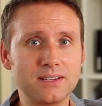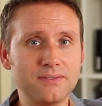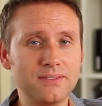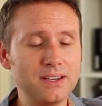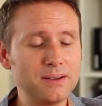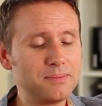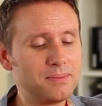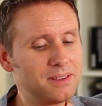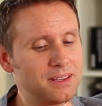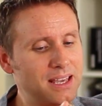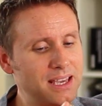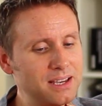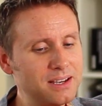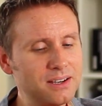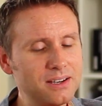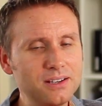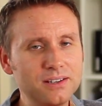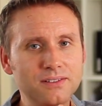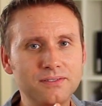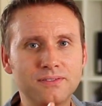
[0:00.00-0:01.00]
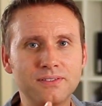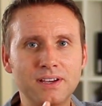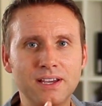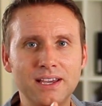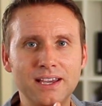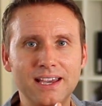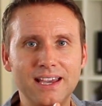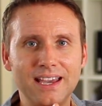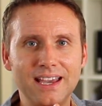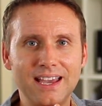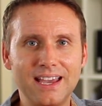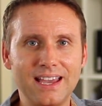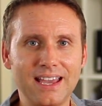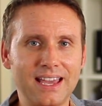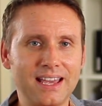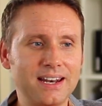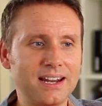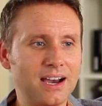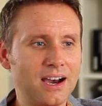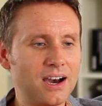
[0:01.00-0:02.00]
of it, but they could have
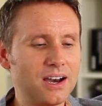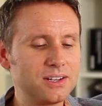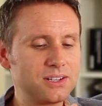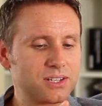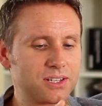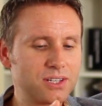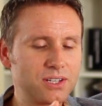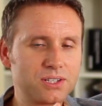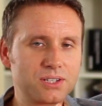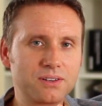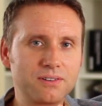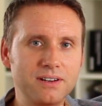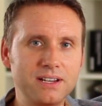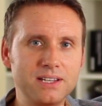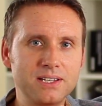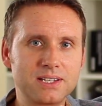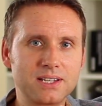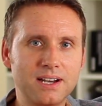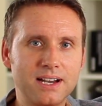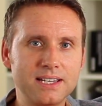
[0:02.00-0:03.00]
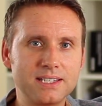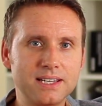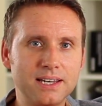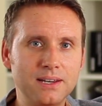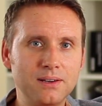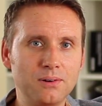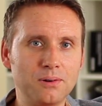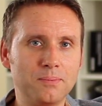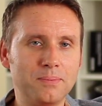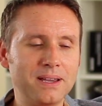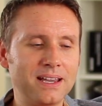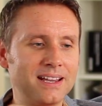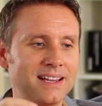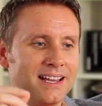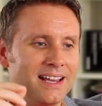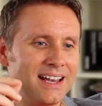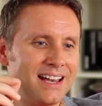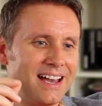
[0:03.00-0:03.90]
enhanced the screen size a little bit,